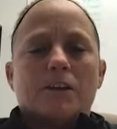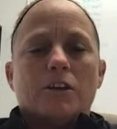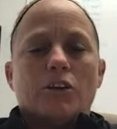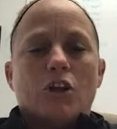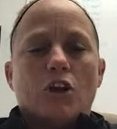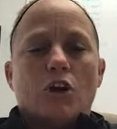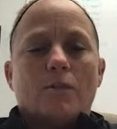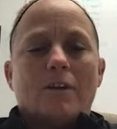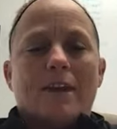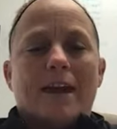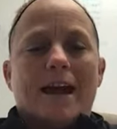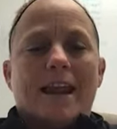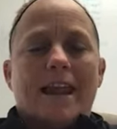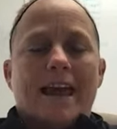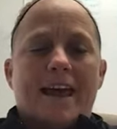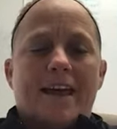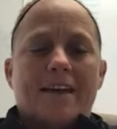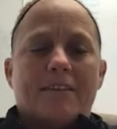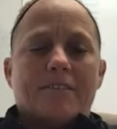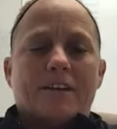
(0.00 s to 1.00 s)
know, not
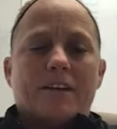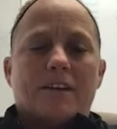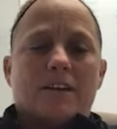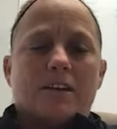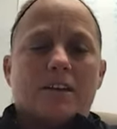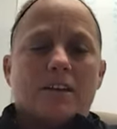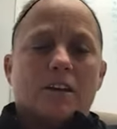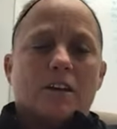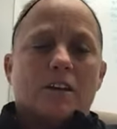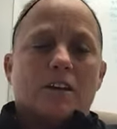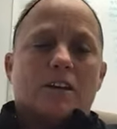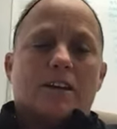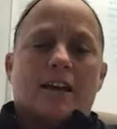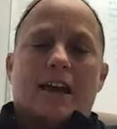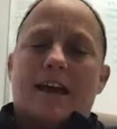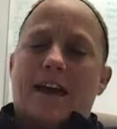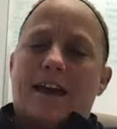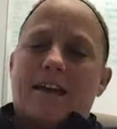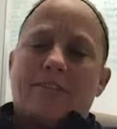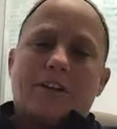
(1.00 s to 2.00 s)
having
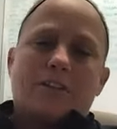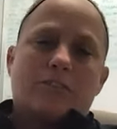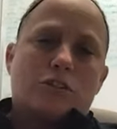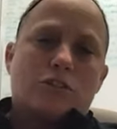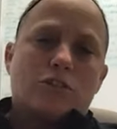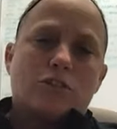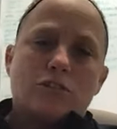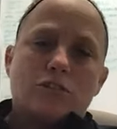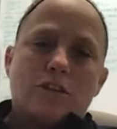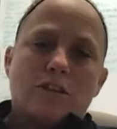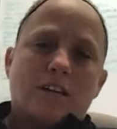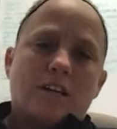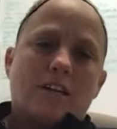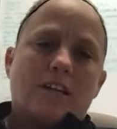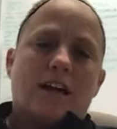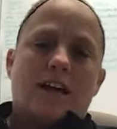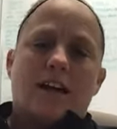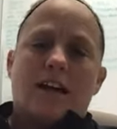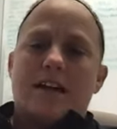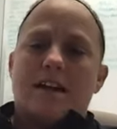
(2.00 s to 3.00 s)
recruiting,
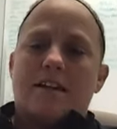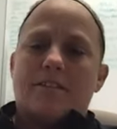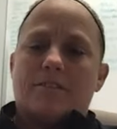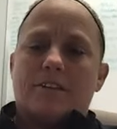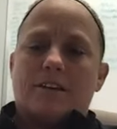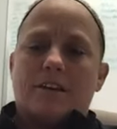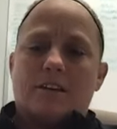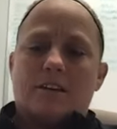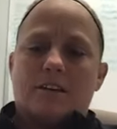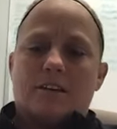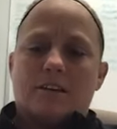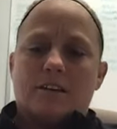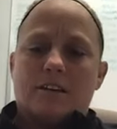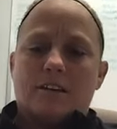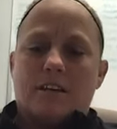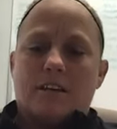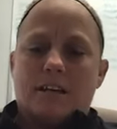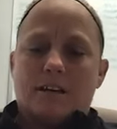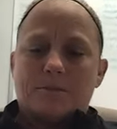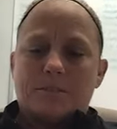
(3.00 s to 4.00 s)
not having
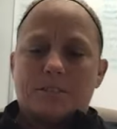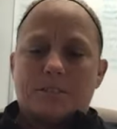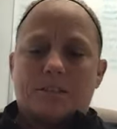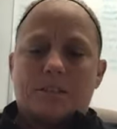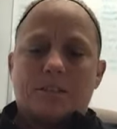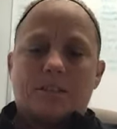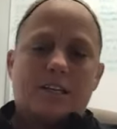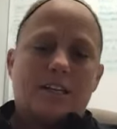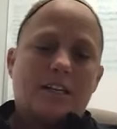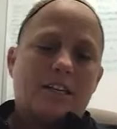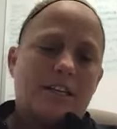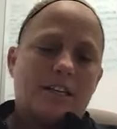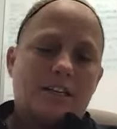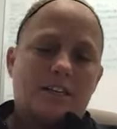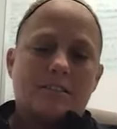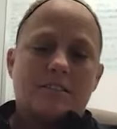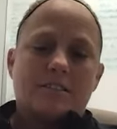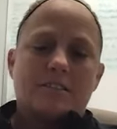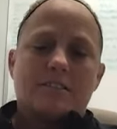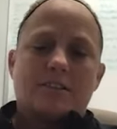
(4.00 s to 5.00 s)
camps and
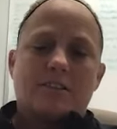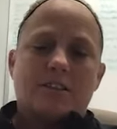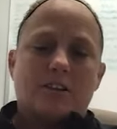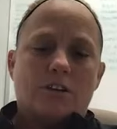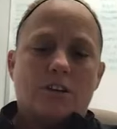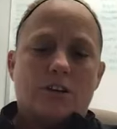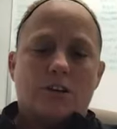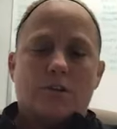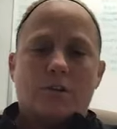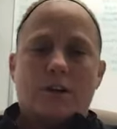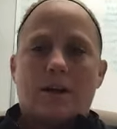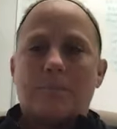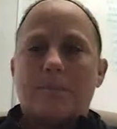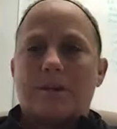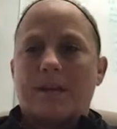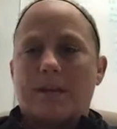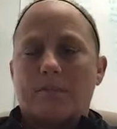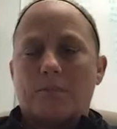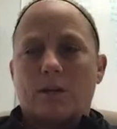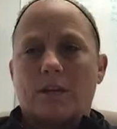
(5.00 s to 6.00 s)
clinics, you know, not
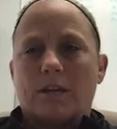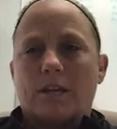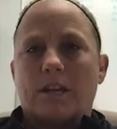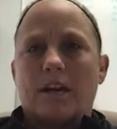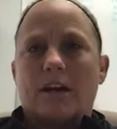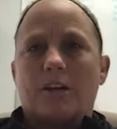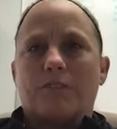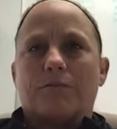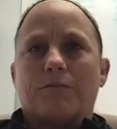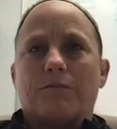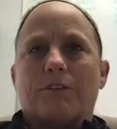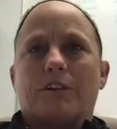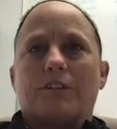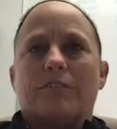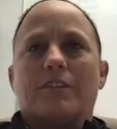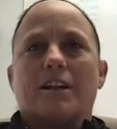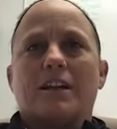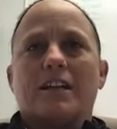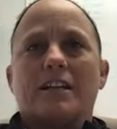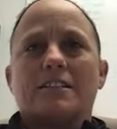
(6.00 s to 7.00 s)
being able to get out and
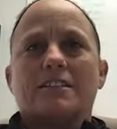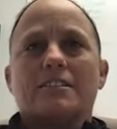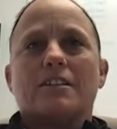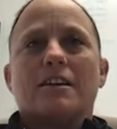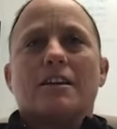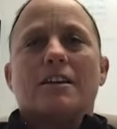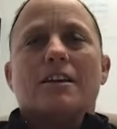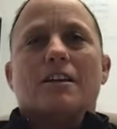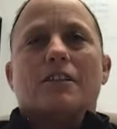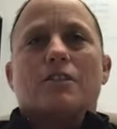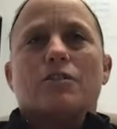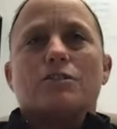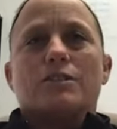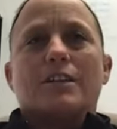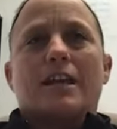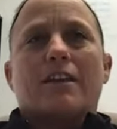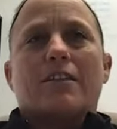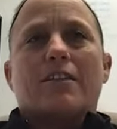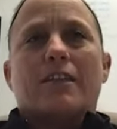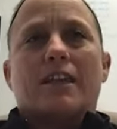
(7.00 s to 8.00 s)
fundraise, those
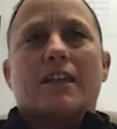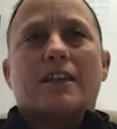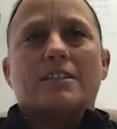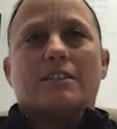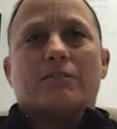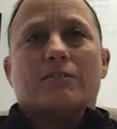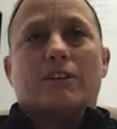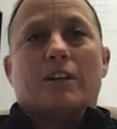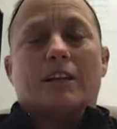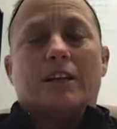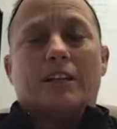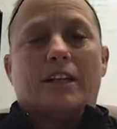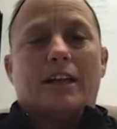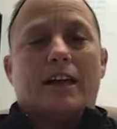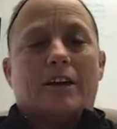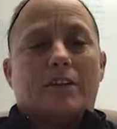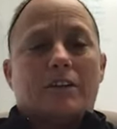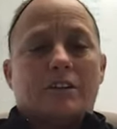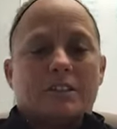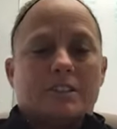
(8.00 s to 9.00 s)
kind of things. It really
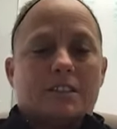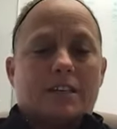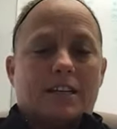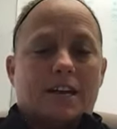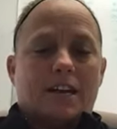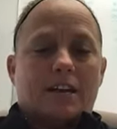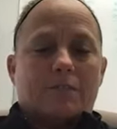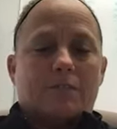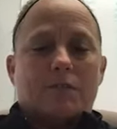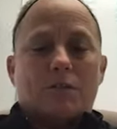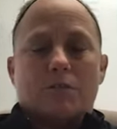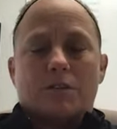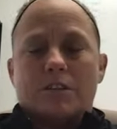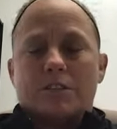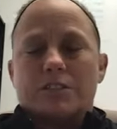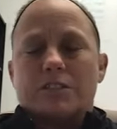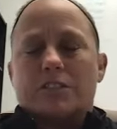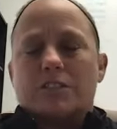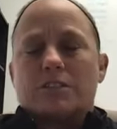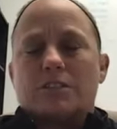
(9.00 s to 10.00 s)
allowed us to kind of
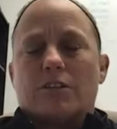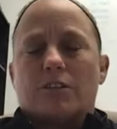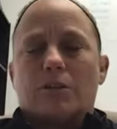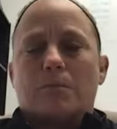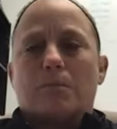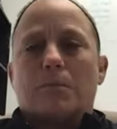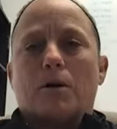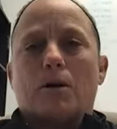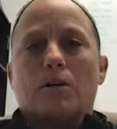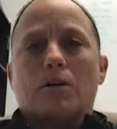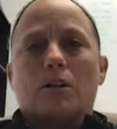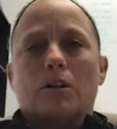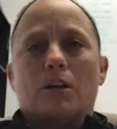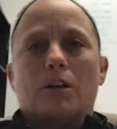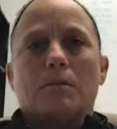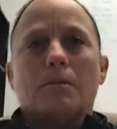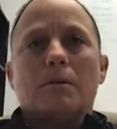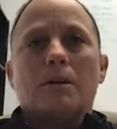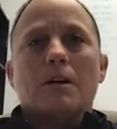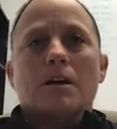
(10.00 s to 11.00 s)
focus just on the ball
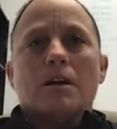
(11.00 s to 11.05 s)
club.